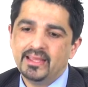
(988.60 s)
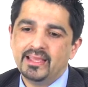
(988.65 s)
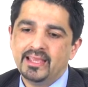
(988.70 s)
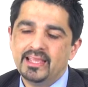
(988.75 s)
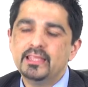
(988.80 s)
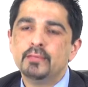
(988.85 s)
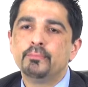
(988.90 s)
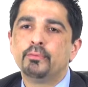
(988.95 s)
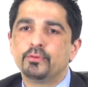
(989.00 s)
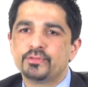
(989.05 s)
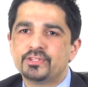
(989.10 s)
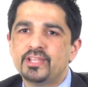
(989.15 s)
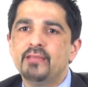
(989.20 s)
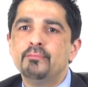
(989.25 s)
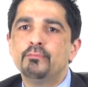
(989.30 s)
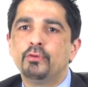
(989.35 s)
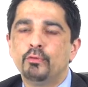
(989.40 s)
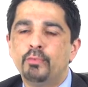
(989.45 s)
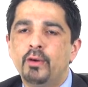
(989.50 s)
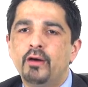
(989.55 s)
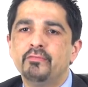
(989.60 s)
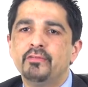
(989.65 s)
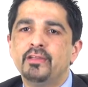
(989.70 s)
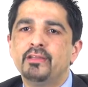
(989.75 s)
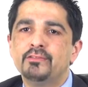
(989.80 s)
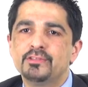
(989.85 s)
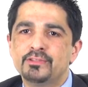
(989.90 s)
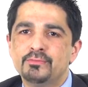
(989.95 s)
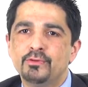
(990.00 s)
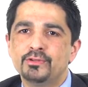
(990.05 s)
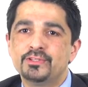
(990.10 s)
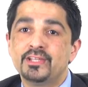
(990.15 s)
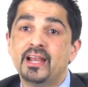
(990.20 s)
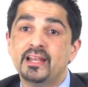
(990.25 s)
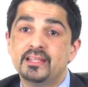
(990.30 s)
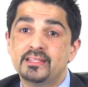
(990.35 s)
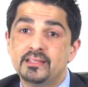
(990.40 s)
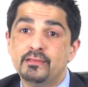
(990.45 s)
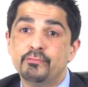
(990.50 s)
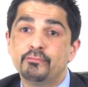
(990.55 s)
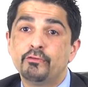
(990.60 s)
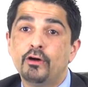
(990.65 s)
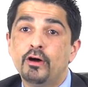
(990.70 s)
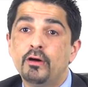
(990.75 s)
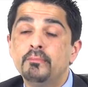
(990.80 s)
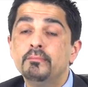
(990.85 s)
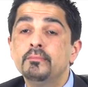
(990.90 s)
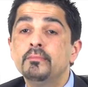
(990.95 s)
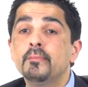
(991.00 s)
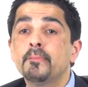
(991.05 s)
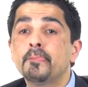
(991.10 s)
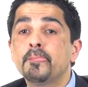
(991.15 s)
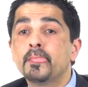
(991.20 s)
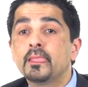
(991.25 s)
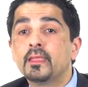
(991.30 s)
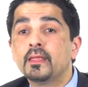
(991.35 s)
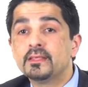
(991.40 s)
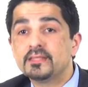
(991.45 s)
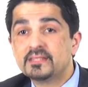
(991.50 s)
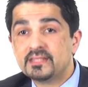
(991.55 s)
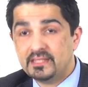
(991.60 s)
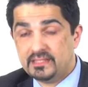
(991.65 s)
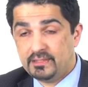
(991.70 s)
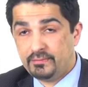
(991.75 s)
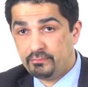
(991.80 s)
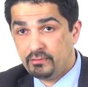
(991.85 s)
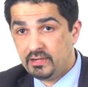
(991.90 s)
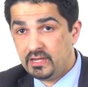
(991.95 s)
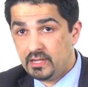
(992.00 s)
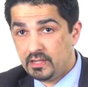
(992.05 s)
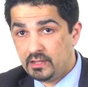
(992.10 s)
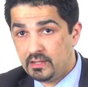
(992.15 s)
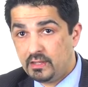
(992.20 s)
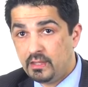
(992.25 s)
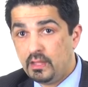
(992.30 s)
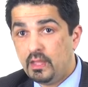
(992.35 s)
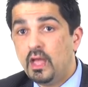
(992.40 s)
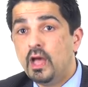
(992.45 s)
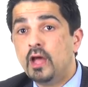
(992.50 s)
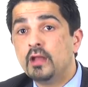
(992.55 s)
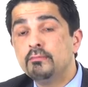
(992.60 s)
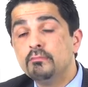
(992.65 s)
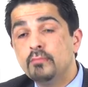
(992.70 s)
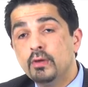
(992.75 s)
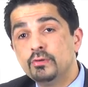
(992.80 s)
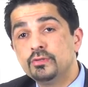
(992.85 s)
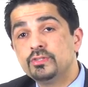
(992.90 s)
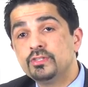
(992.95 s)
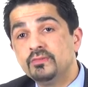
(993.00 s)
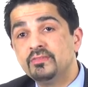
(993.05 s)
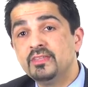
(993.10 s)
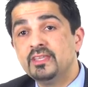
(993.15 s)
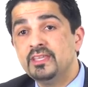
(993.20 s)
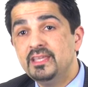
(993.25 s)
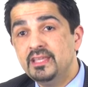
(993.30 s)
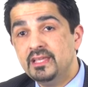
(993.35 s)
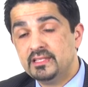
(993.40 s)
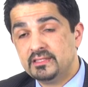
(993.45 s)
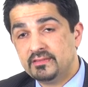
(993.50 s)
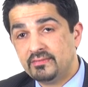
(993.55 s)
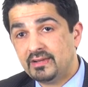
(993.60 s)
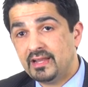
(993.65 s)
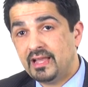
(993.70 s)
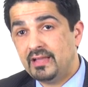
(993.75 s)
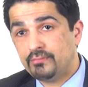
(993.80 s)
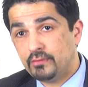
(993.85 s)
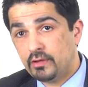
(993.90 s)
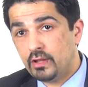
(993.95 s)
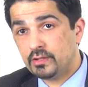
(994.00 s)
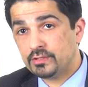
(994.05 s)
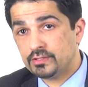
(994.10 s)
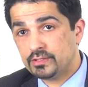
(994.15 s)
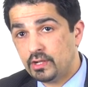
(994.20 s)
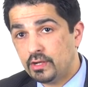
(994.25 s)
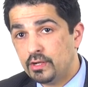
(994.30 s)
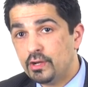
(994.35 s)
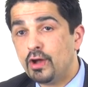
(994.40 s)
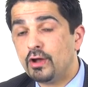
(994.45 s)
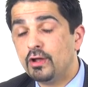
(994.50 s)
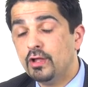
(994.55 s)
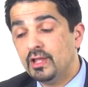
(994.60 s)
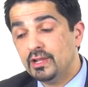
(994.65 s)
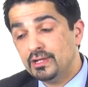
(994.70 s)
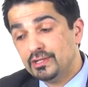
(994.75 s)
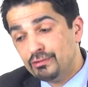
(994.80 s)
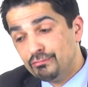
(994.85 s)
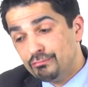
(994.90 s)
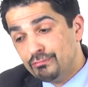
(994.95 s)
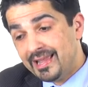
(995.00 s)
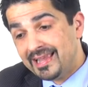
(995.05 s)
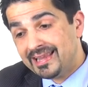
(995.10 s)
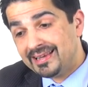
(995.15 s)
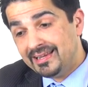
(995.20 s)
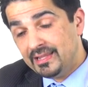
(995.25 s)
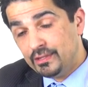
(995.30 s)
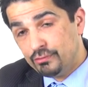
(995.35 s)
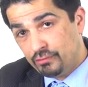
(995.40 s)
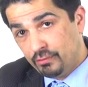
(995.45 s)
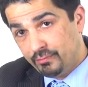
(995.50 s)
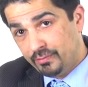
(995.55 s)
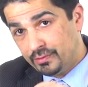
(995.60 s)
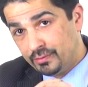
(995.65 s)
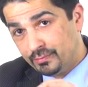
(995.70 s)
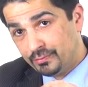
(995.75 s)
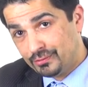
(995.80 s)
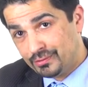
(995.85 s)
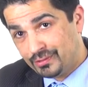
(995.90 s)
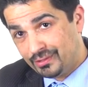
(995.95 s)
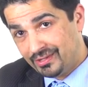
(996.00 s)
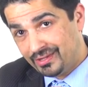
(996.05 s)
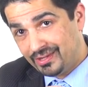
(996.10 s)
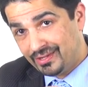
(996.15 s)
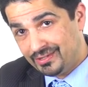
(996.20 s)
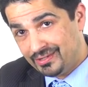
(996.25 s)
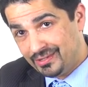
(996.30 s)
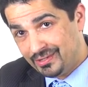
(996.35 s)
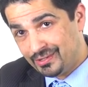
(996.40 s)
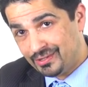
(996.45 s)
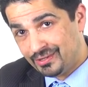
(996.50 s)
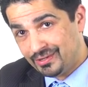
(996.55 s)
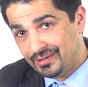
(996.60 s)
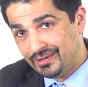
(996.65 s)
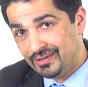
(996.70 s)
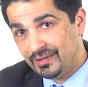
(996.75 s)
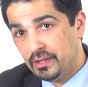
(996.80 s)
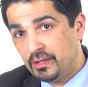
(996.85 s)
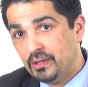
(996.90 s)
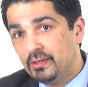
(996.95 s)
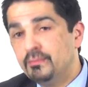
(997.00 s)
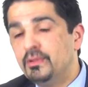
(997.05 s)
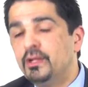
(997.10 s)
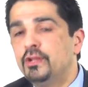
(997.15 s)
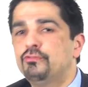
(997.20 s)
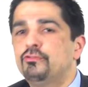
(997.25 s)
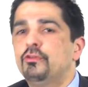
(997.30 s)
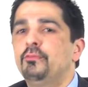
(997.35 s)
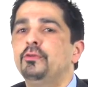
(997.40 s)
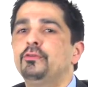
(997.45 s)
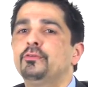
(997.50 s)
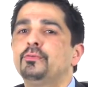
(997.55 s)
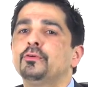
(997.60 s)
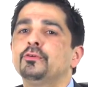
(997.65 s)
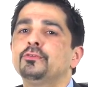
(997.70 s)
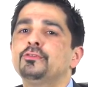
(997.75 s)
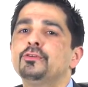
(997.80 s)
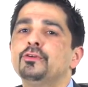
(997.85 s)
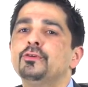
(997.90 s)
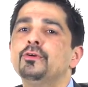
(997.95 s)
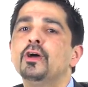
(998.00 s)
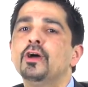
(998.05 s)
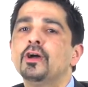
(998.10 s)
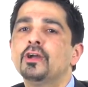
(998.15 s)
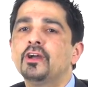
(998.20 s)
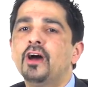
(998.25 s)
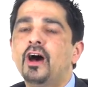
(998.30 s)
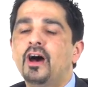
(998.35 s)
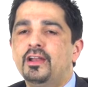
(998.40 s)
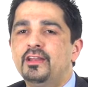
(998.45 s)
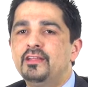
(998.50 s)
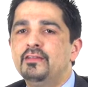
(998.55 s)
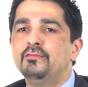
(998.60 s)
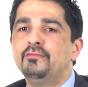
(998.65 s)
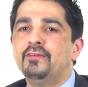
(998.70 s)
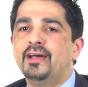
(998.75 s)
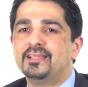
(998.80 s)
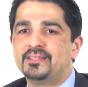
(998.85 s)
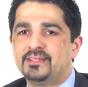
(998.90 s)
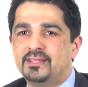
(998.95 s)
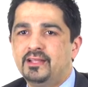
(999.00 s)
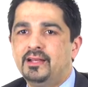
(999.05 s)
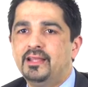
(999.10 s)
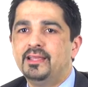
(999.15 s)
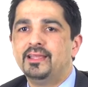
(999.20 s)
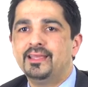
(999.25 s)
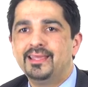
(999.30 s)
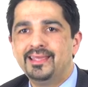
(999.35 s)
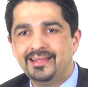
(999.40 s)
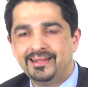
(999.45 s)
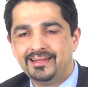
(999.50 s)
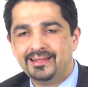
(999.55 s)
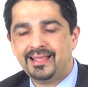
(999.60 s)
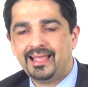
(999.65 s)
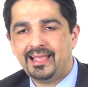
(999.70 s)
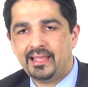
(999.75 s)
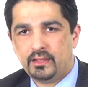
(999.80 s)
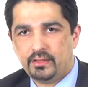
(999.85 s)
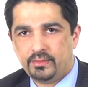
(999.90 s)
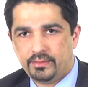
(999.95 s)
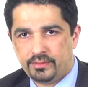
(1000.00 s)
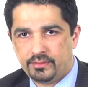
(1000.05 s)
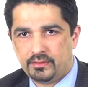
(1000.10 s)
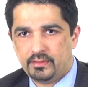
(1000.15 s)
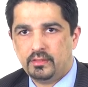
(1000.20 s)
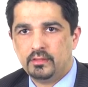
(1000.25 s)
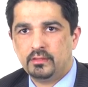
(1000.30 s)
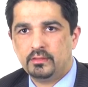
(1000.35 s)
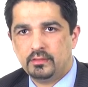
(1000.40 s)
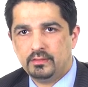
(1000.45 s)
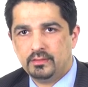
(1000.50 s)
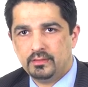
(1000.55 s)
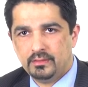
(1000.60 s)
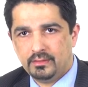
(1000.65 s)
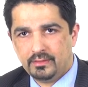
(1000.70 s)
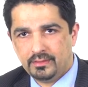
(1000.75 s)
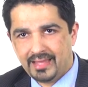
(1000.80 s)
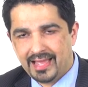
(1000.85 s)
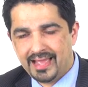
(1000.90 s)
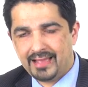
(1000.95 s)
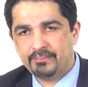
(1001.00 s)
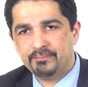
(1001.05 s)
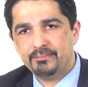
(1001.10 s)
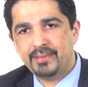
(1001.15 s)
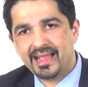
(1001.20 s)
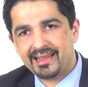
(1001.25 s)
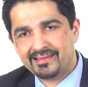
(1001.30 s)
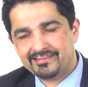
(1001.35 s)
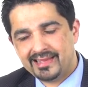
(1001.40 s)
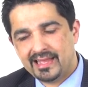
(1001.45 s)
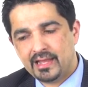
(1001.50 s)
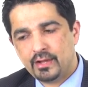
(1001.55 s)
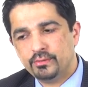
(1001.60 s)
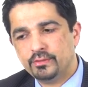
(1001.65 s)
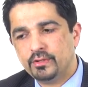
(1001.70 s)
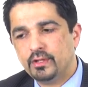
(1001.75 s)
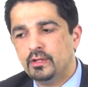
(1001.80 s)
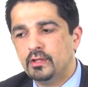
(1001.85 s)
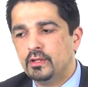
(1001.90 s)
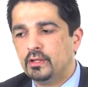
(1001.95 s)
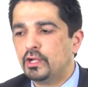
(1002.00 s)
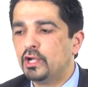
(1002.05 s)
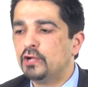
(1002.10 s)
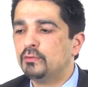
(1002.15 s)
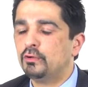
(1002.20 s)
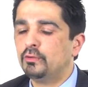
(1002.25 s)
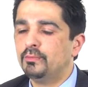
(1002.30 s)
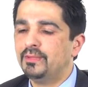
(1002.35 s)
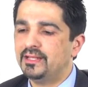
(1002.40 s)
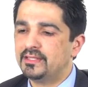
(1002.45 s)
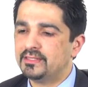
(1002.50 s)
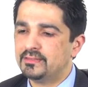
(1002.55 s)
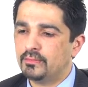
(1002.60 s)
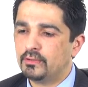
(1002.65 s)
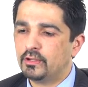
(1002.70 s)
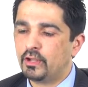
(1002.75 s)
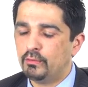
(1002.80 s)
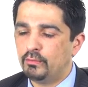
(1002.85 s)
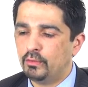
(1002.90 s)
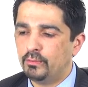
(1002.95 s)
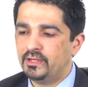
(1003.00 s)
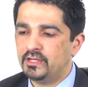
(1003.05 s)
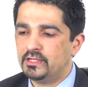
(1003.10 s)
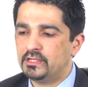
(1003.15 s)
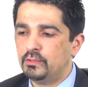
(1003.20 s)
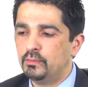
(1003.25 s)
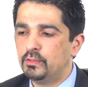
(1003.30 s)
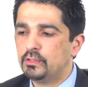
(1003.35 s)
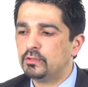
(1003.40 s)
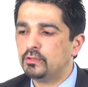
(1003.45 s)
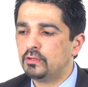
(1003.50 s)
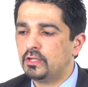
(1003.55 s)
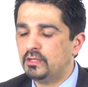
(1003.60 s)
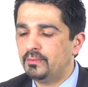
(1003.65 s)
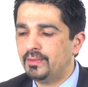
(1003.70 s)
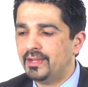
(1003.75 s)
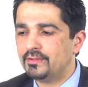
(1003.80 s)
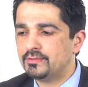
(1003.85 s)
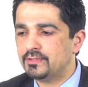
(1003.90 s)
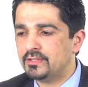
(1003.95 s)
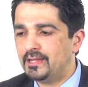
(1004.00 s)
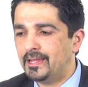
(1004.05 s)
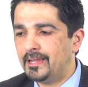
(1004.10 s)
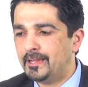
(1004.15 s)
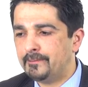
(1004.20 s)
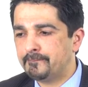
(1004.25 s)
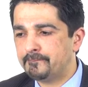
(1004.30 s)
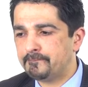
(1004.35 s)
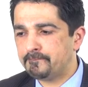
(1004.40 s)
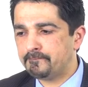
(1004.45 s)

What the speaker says: in the same ballpark figure as the mortality from schizophrenia. And most of the years of life lost are not directly attributable to the condition, but attributable to cardiovascular ill health, that background comorbidity we're talking about today.